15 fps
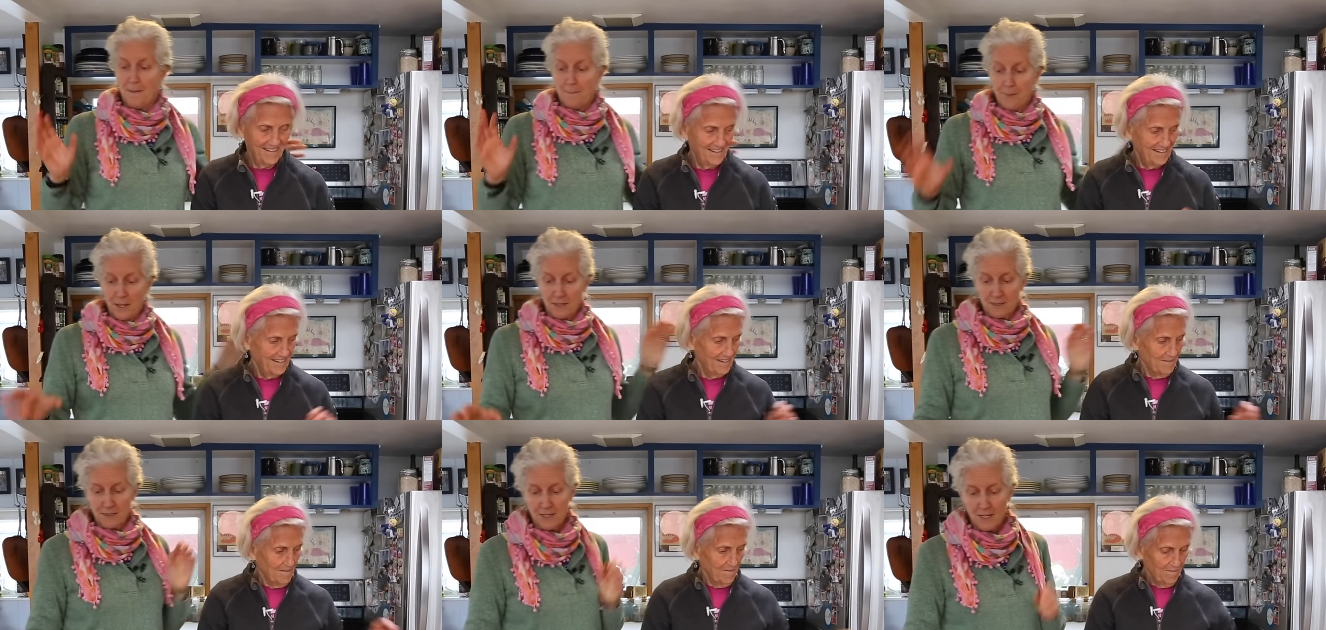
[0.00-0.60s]

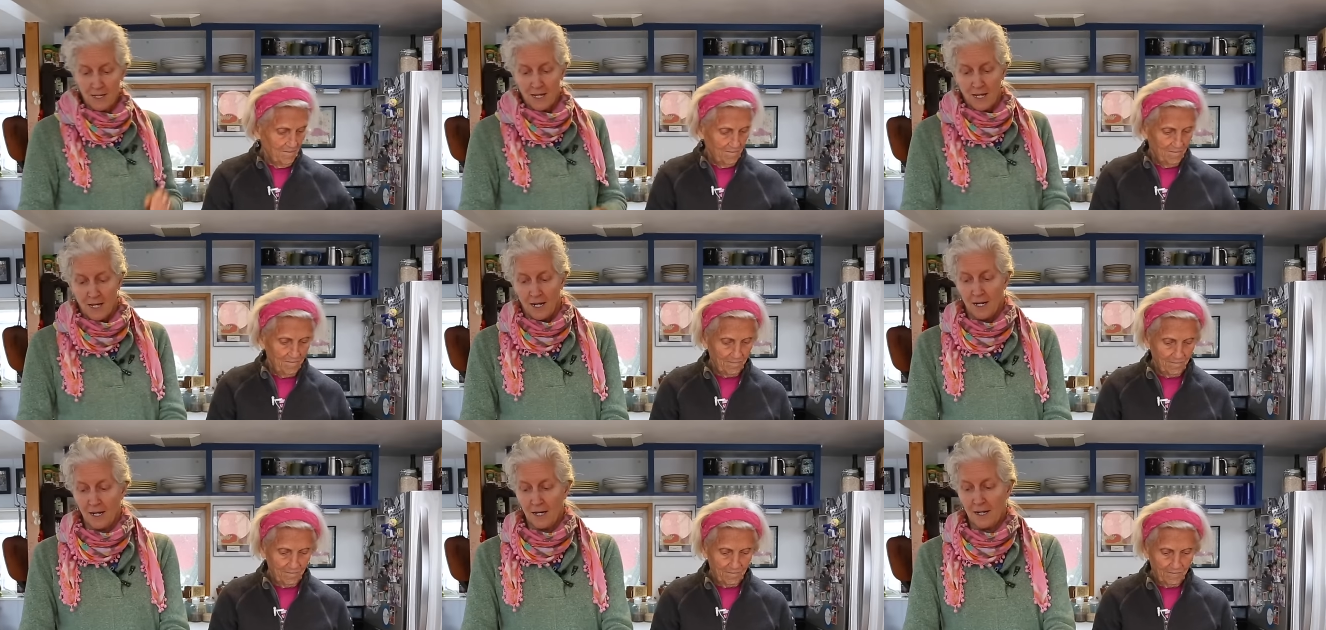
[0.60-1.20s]
Speaker 1: But
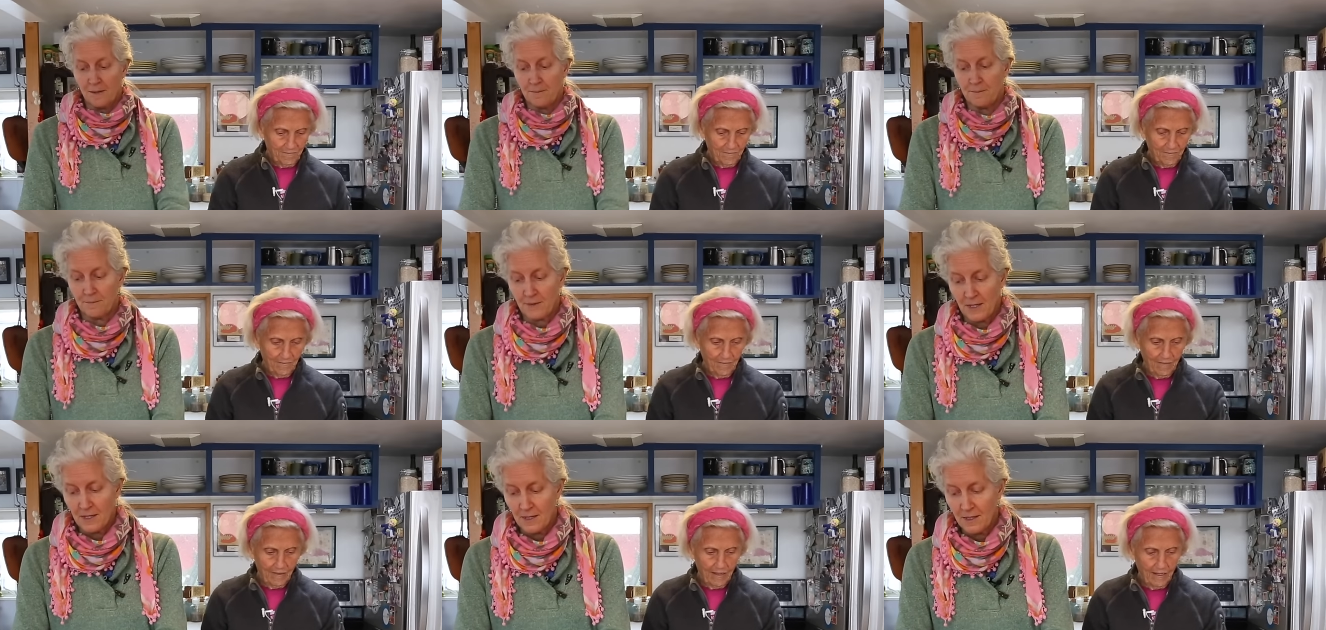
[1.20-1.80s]
um,
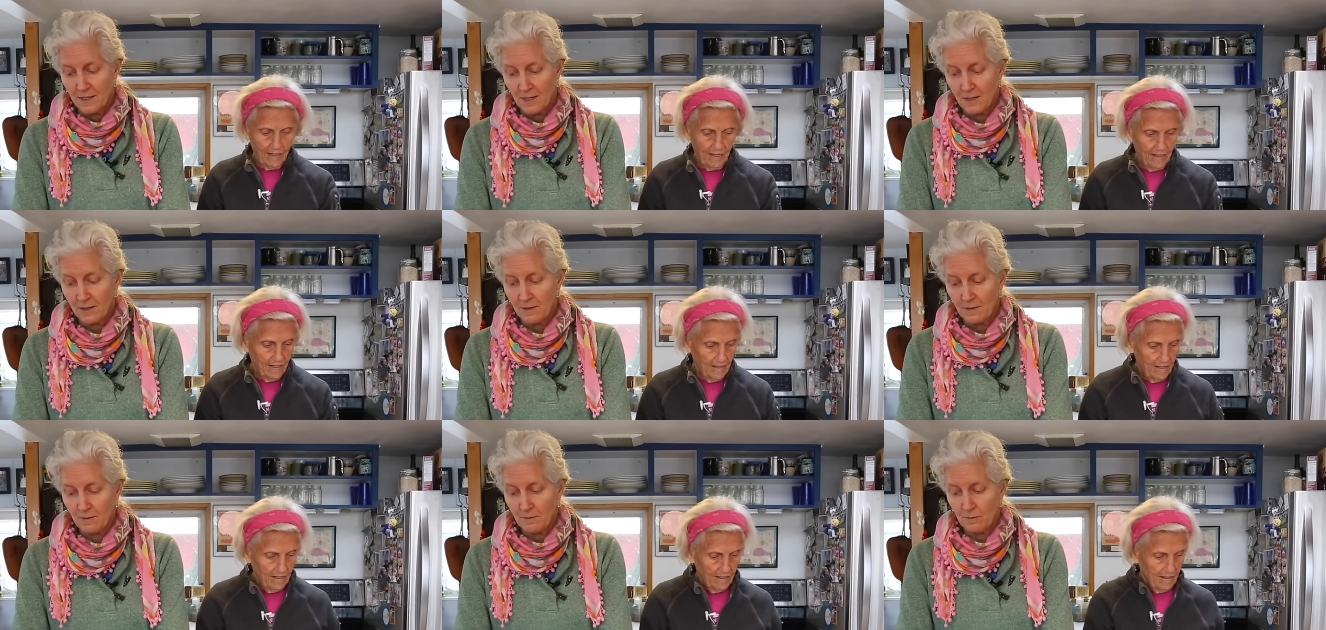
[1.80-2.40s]

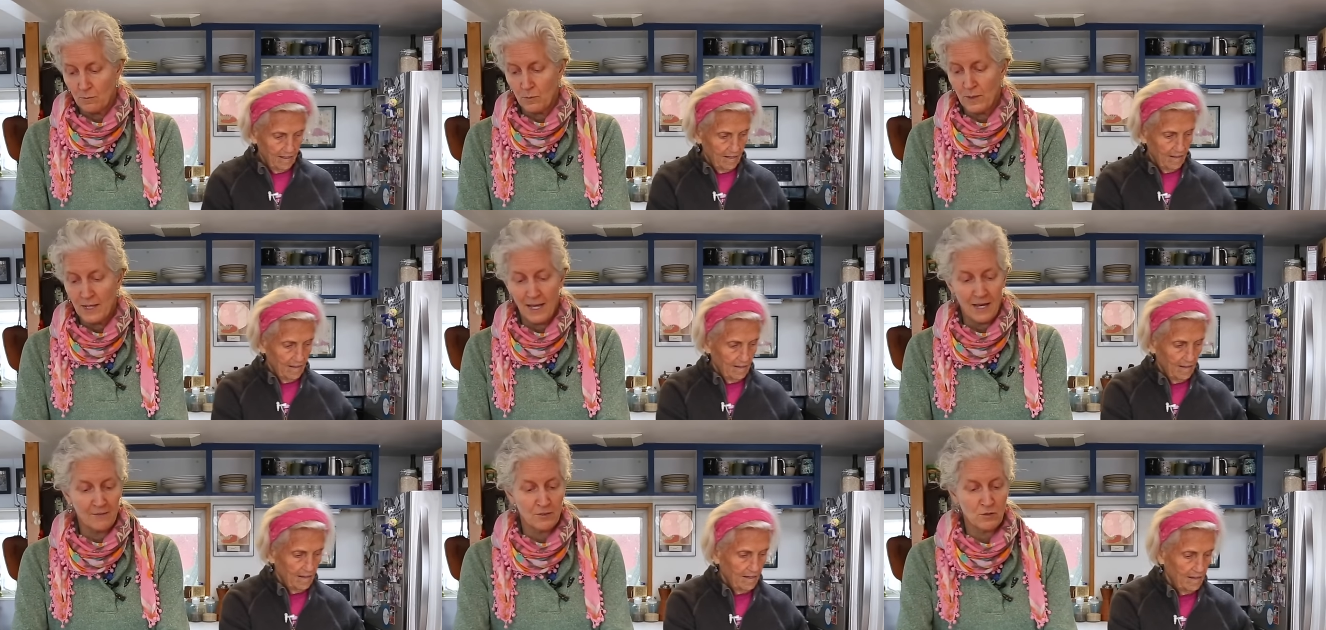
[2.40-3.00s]
we
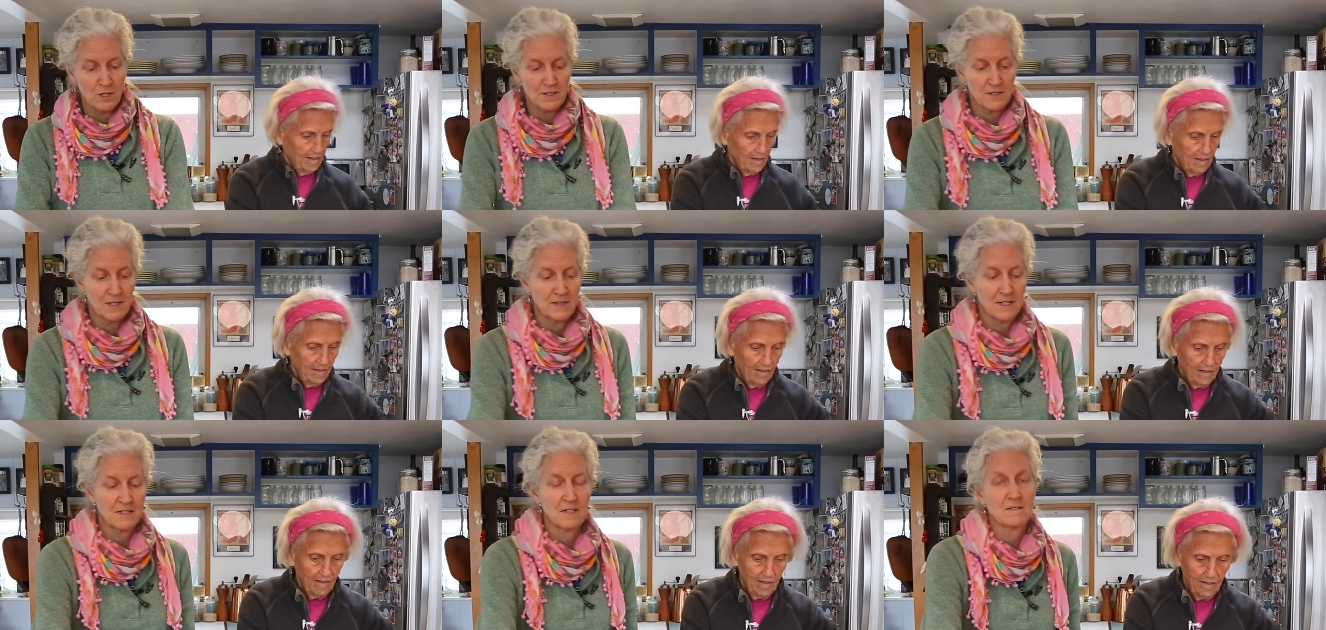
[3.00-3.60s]
have a
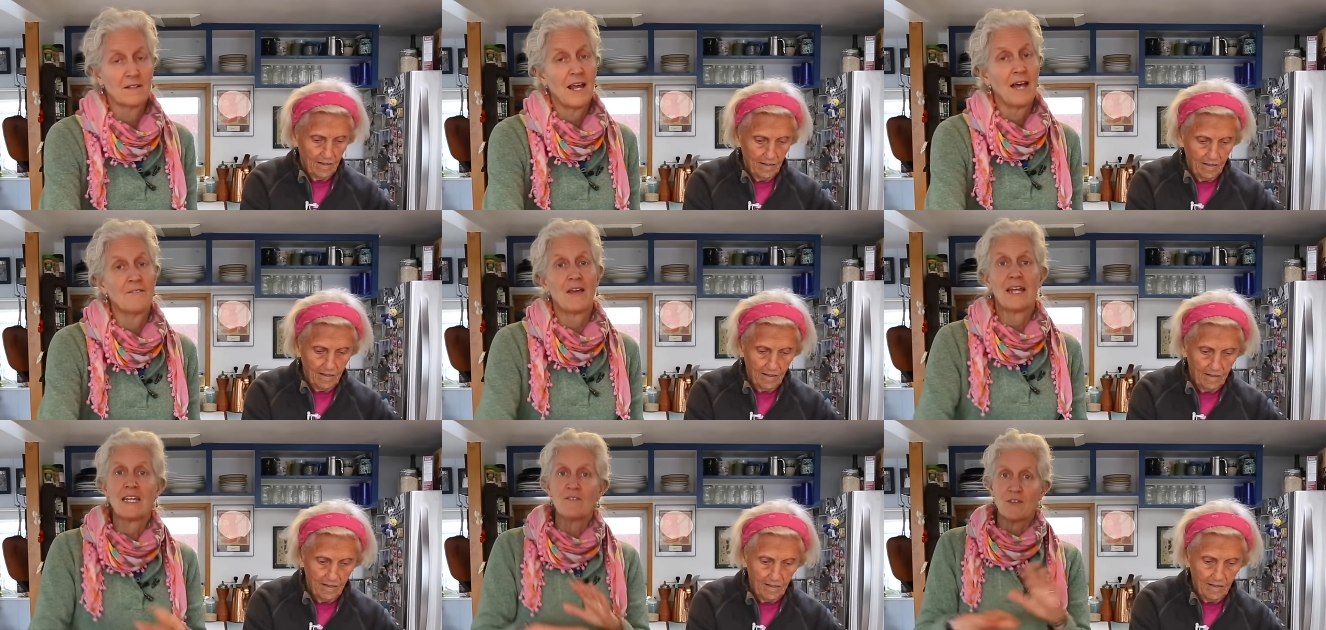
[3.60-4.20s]
dressing that doesn't have
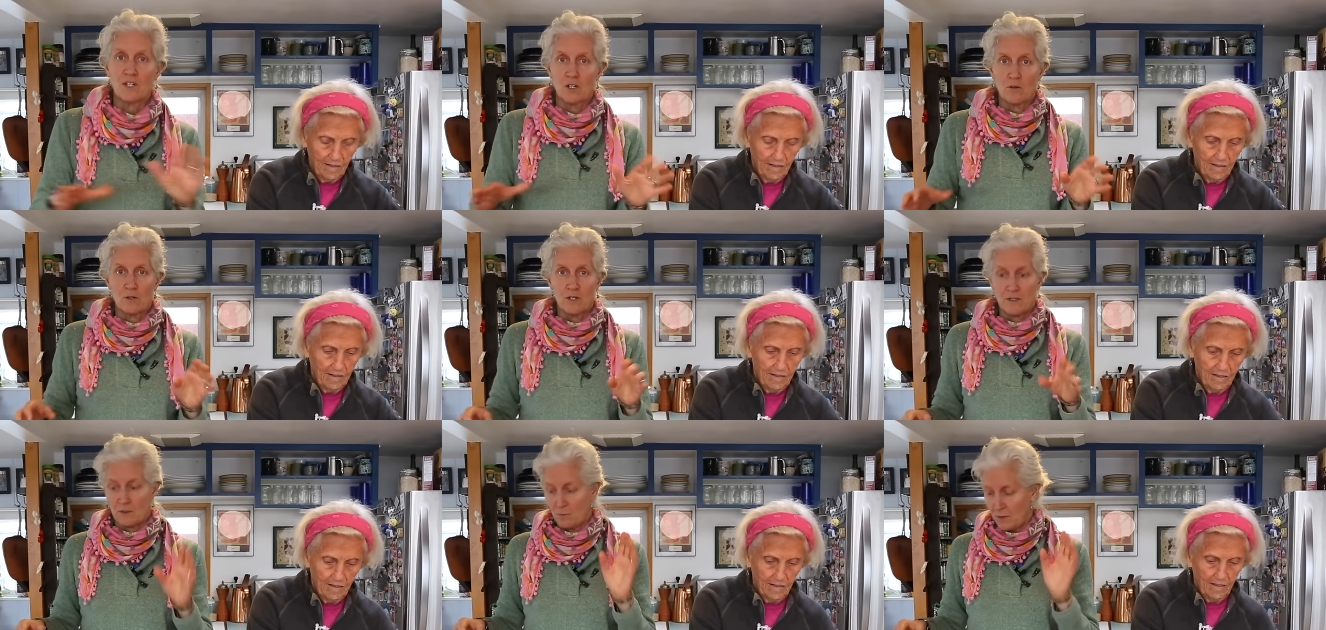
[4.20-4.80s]
any vinegar in
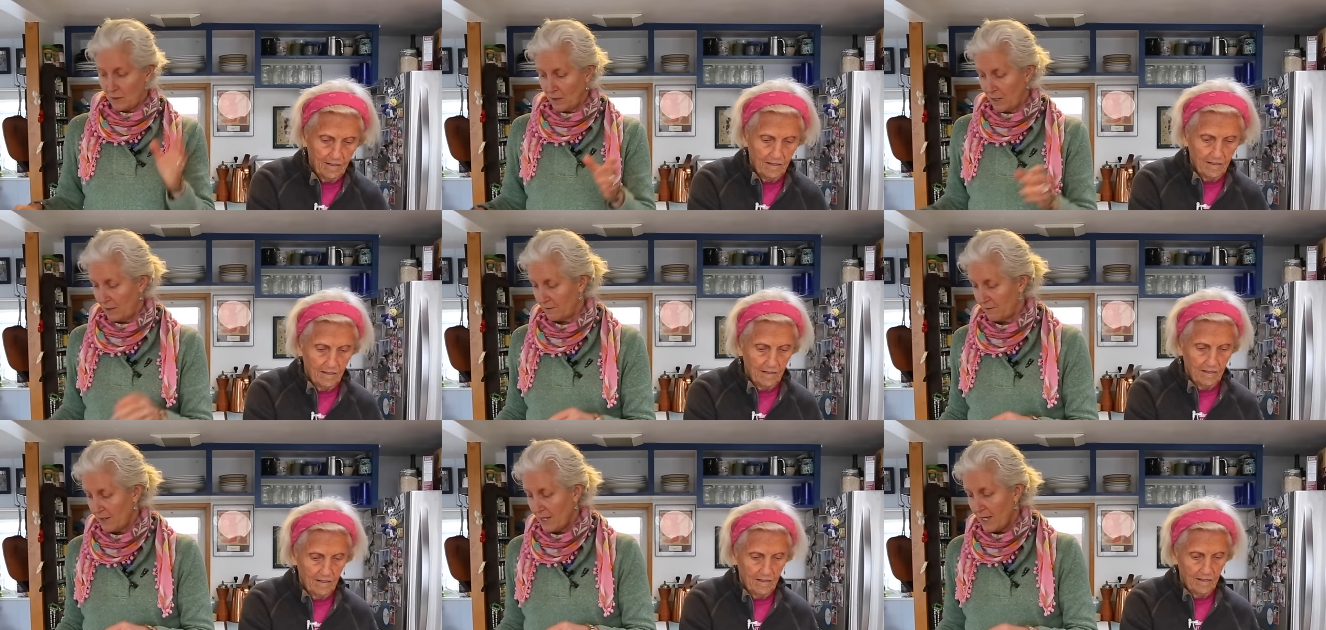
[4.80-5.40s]
it that we
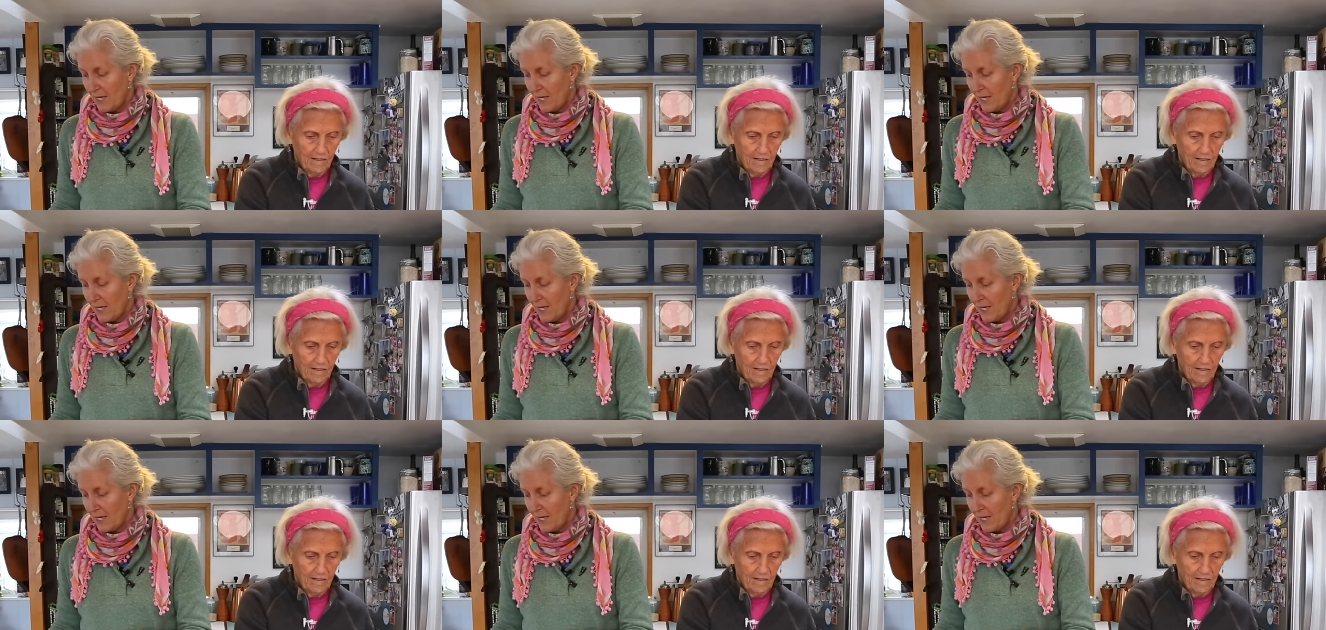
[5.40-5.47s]
love,